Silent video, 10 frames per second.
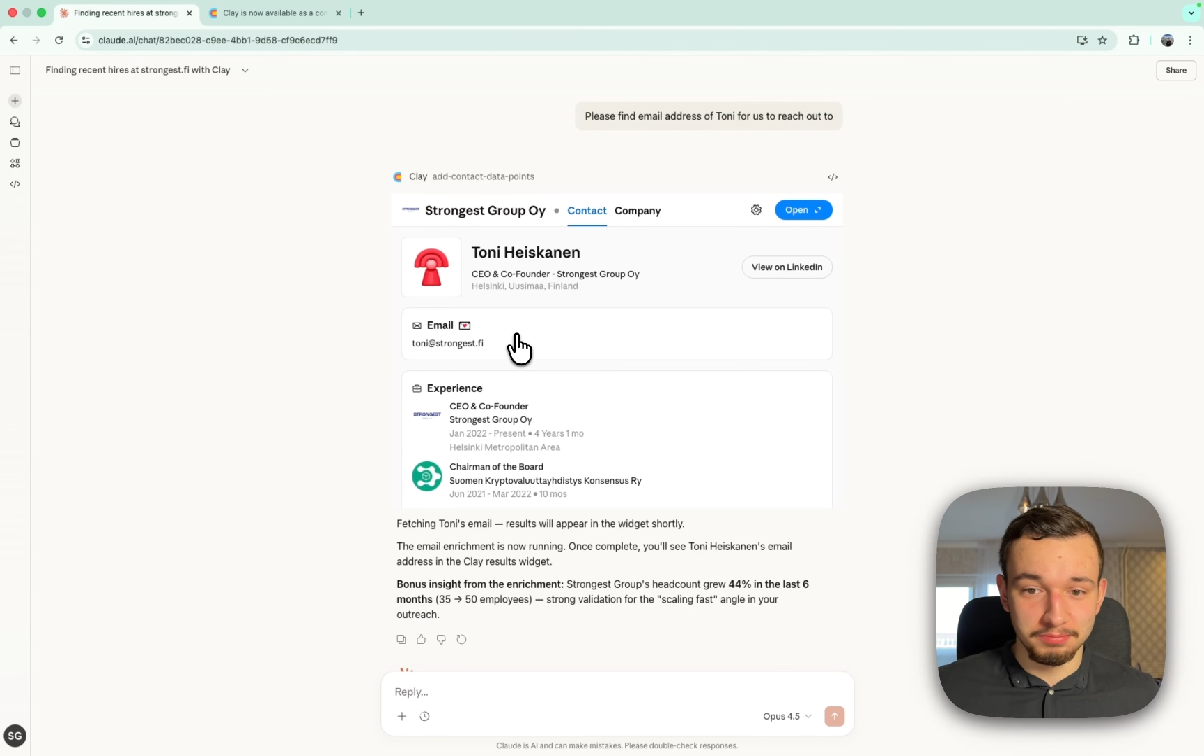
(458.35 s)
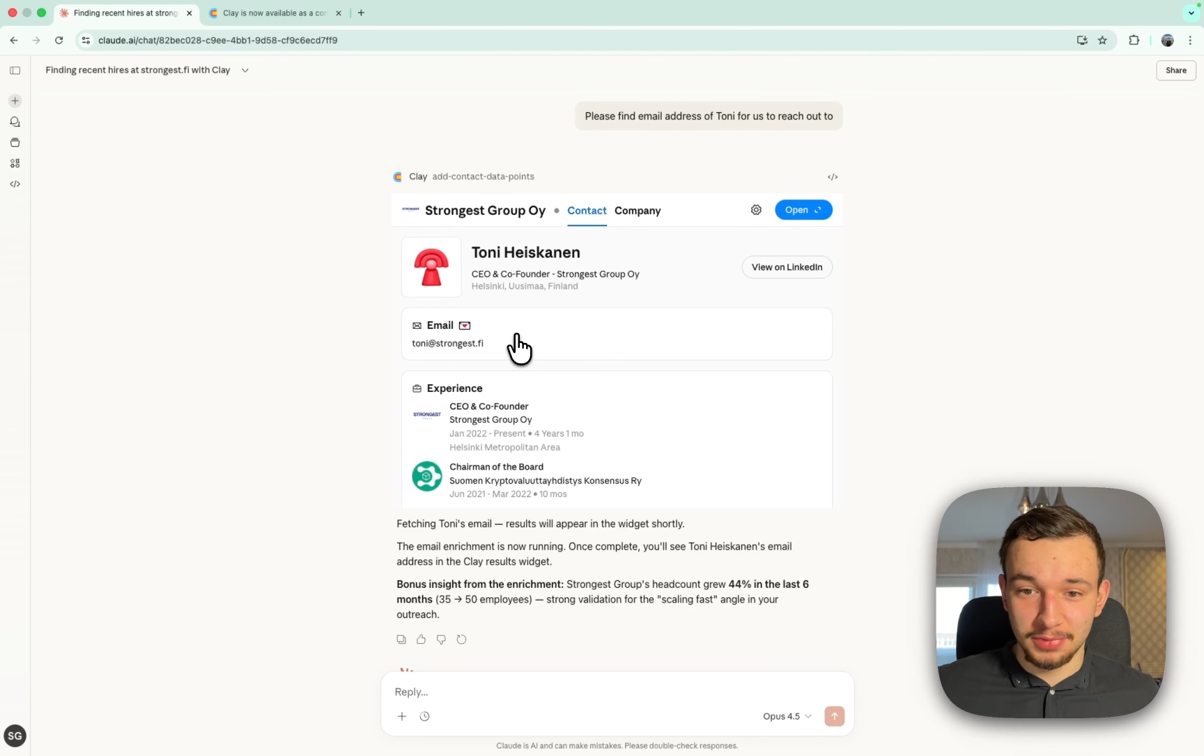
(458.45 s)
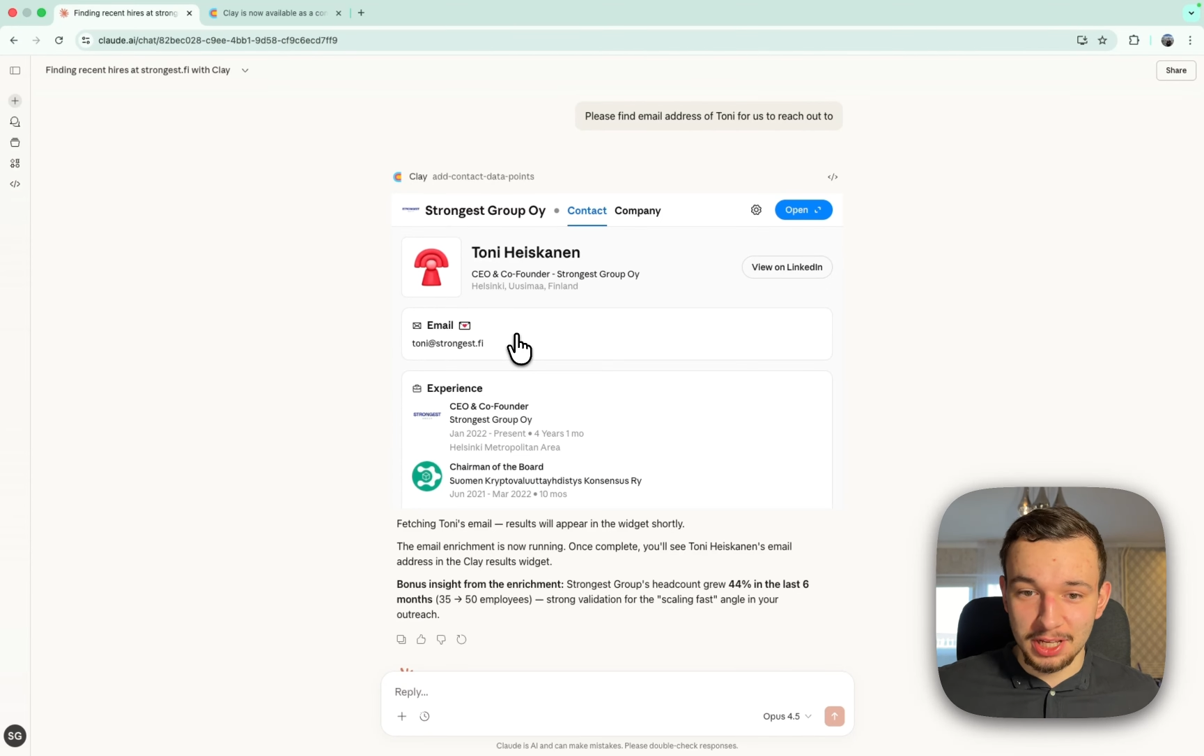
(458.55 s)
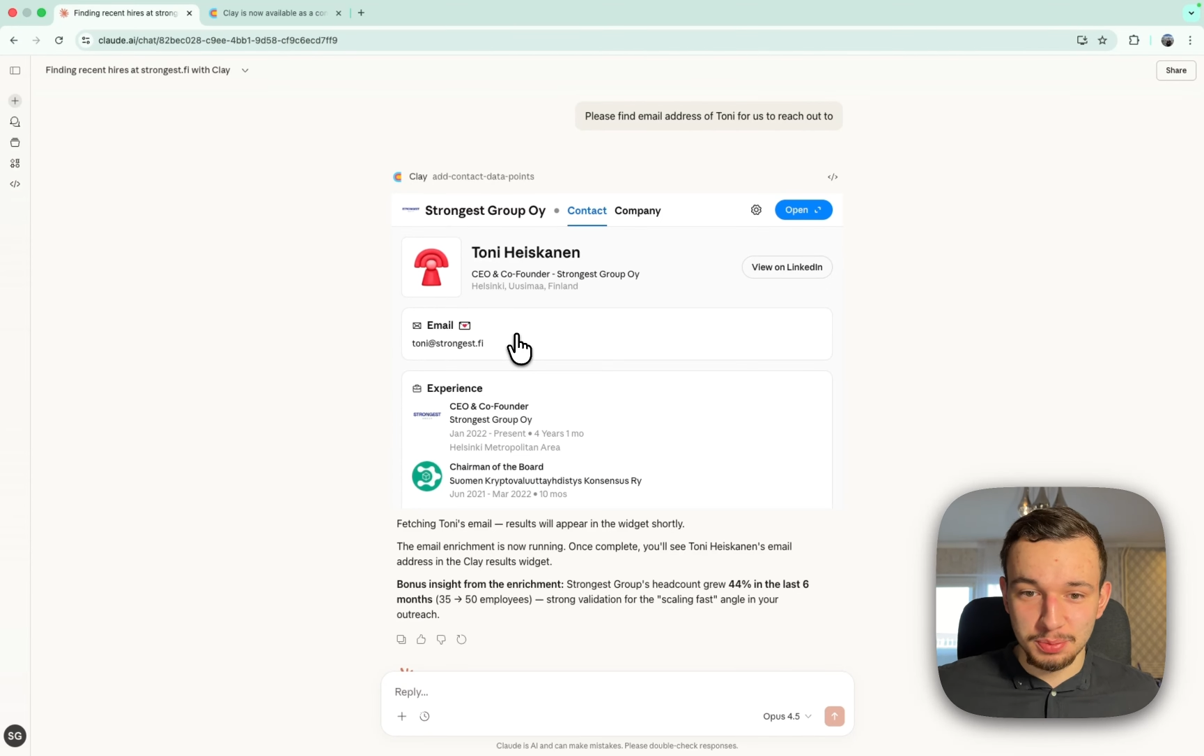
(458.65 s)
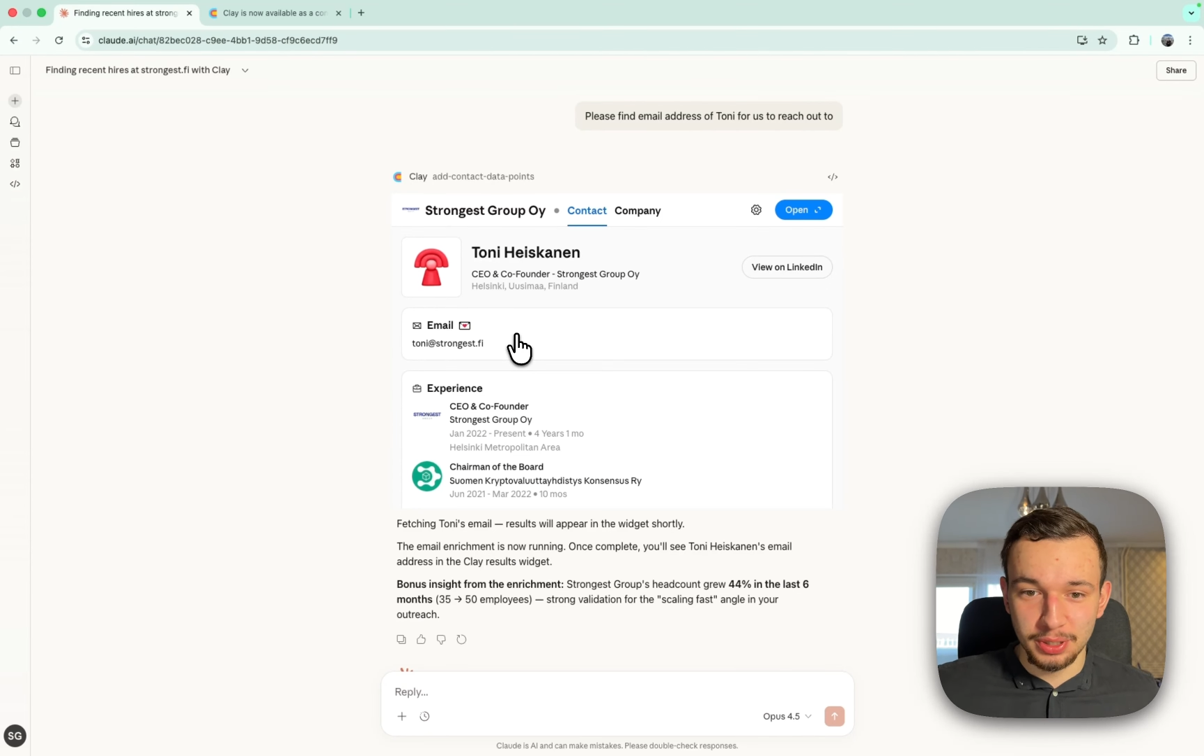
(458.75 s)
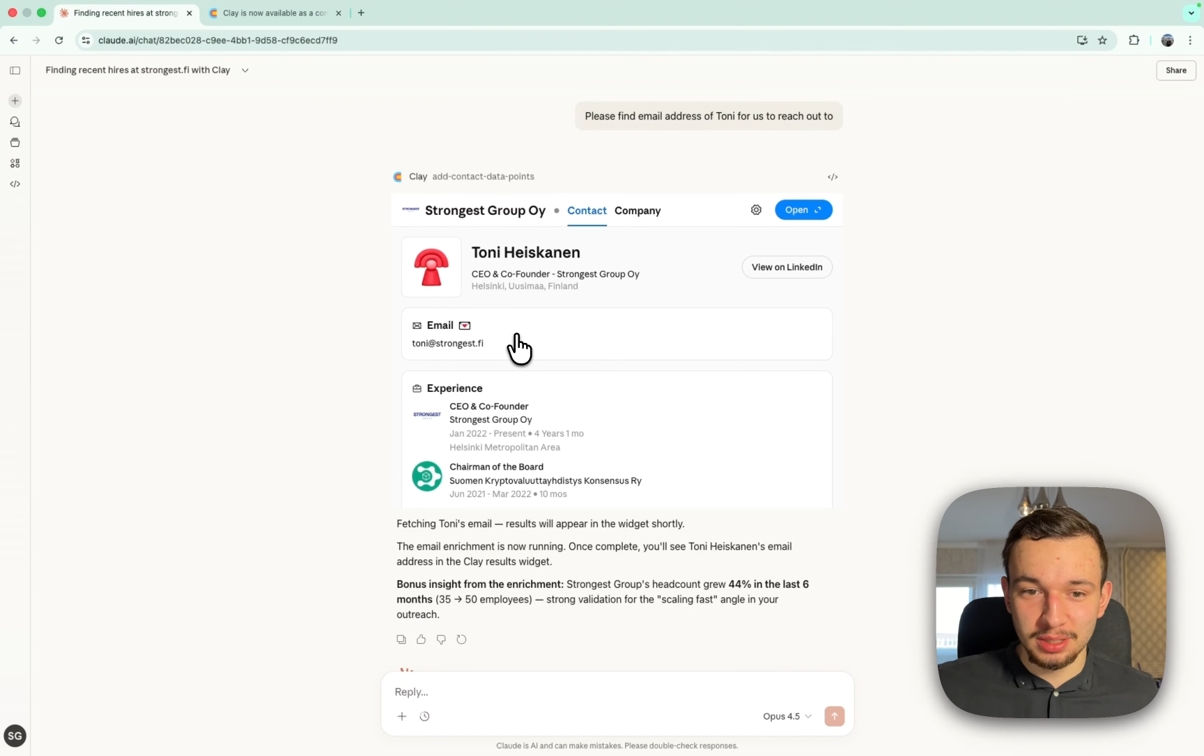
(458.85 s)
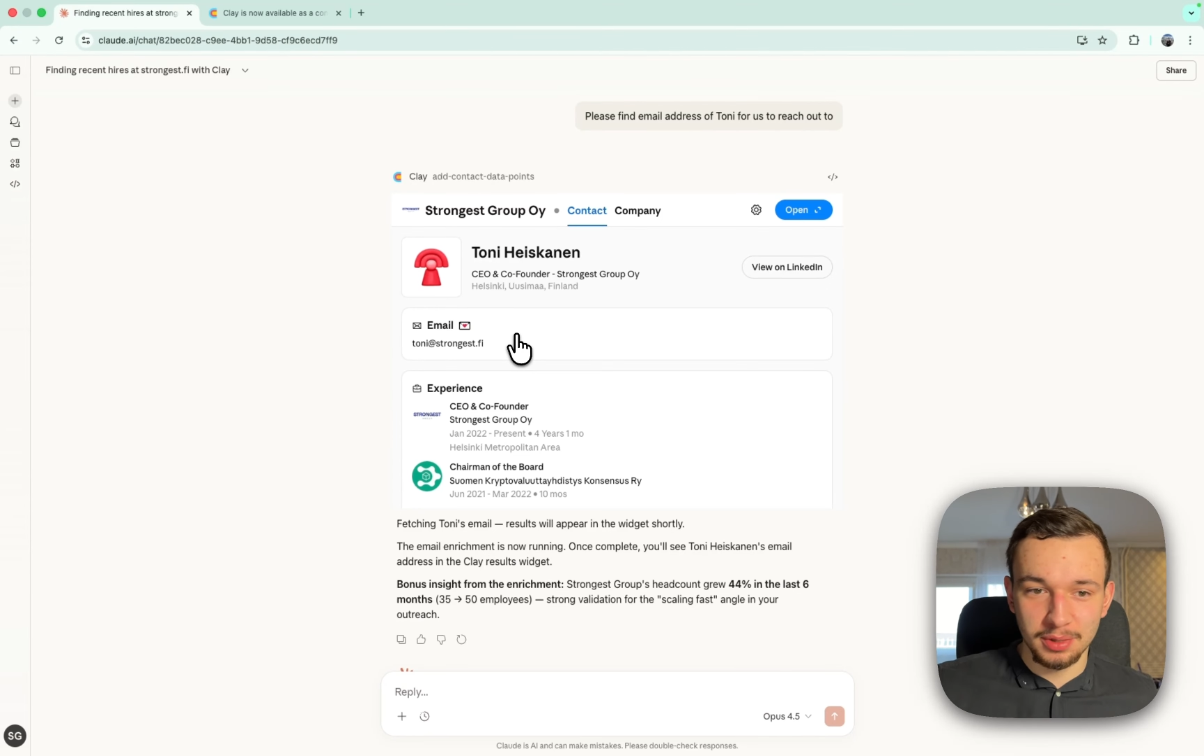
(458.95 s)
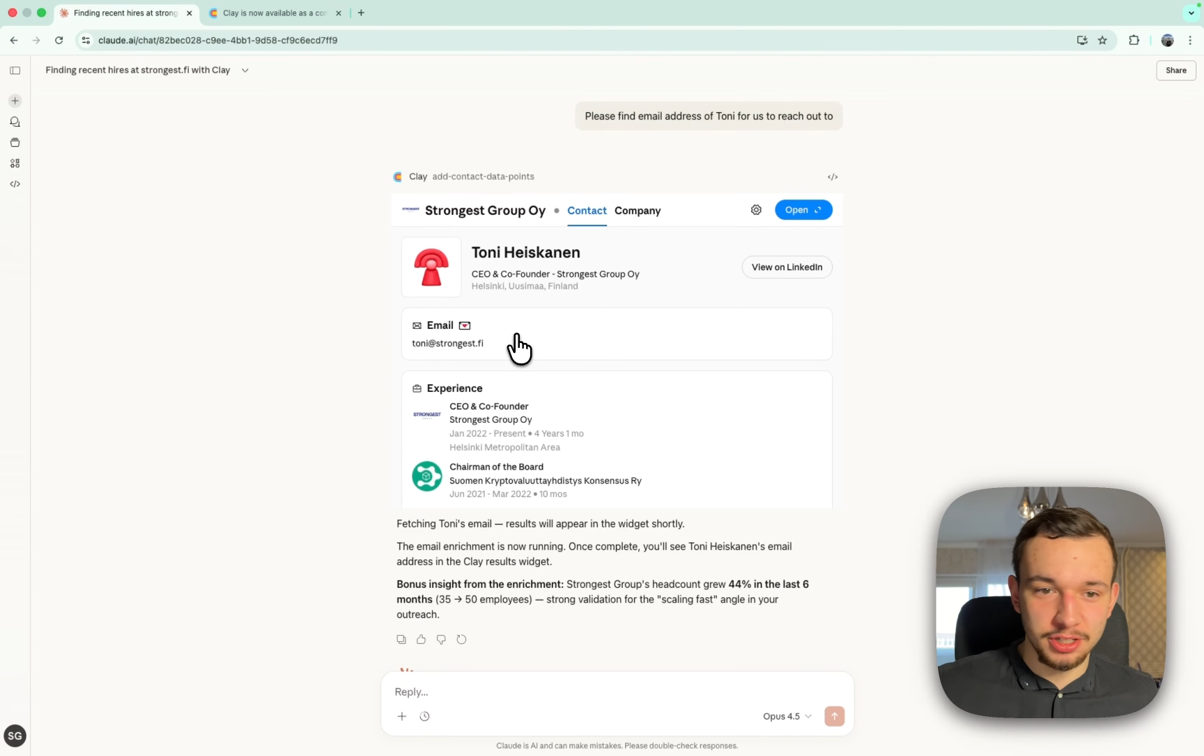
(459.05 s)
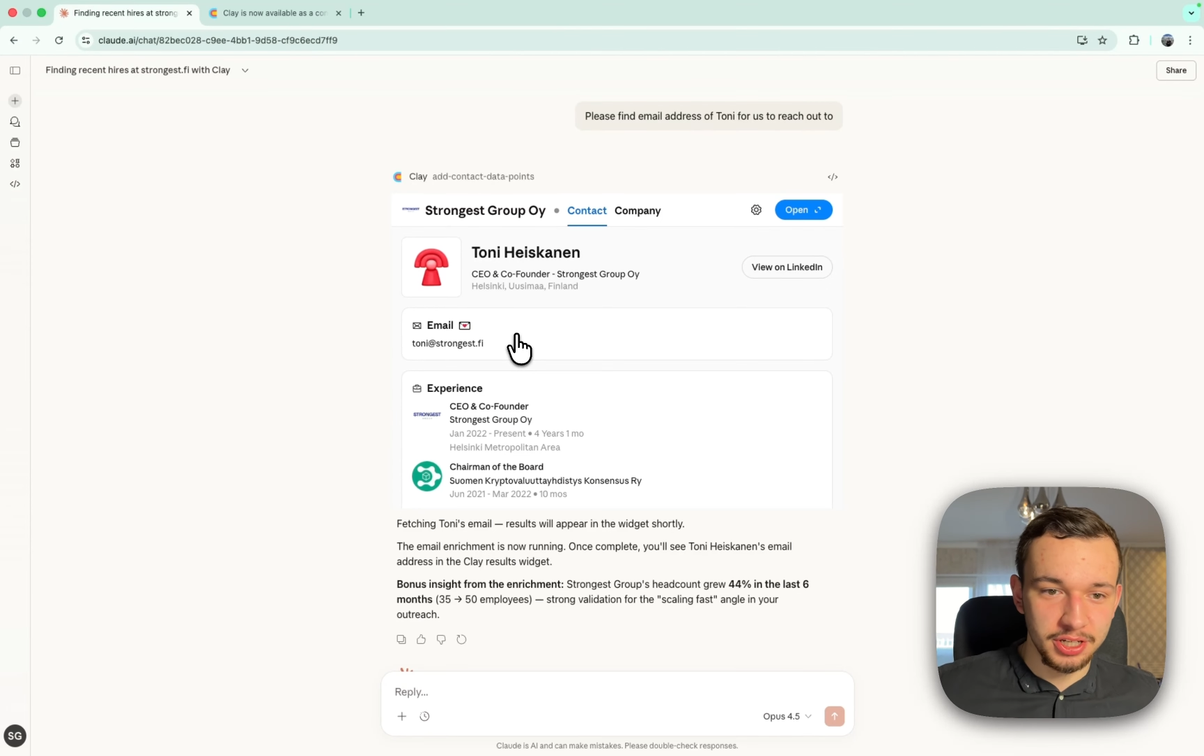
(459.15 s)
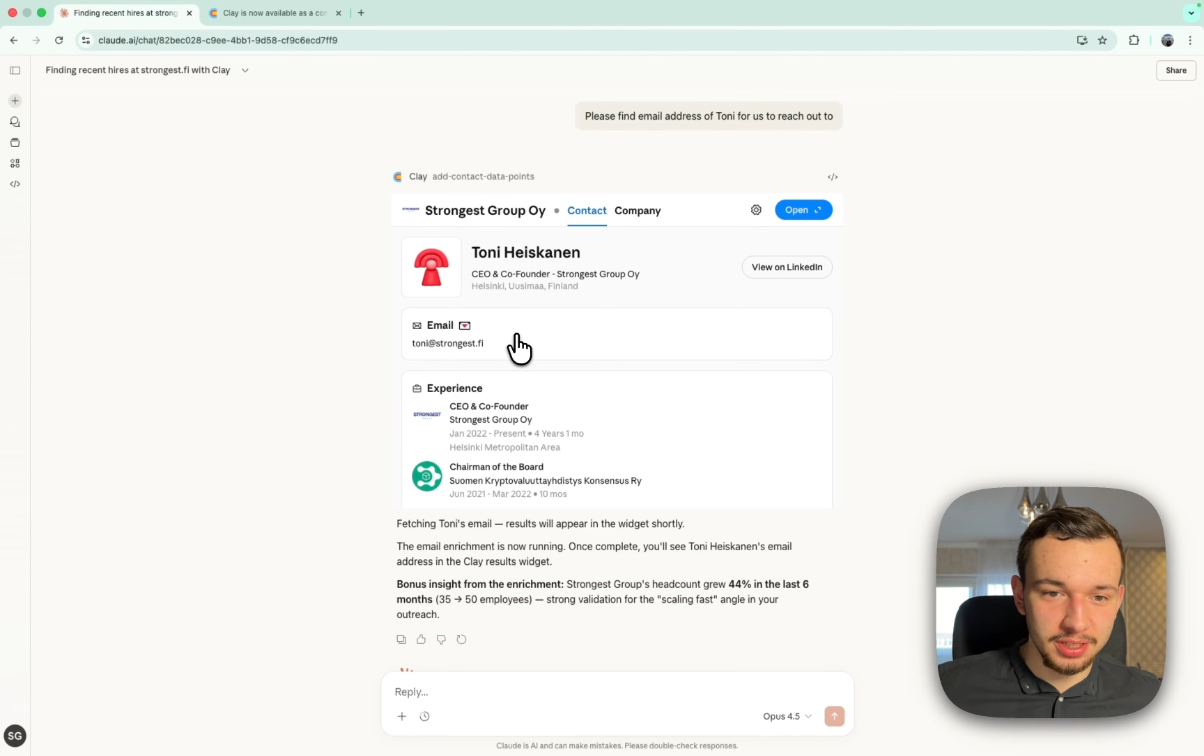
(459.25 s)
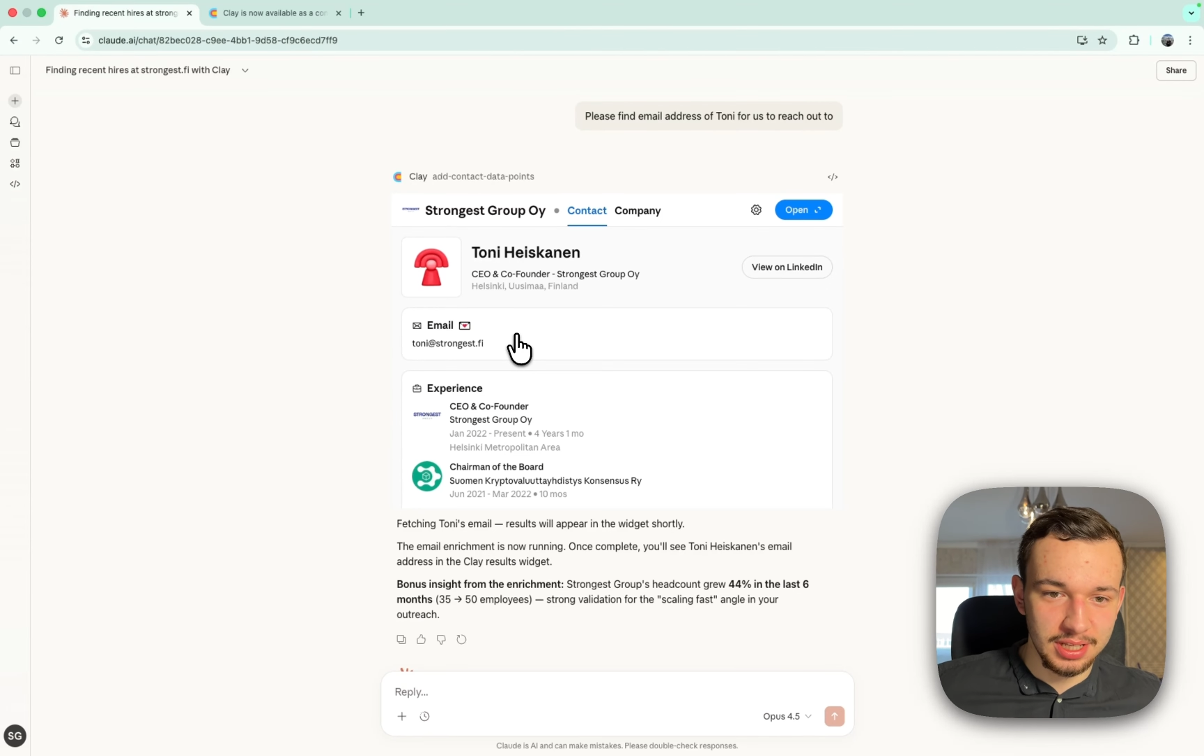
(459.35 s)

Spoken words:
that's pretty much it.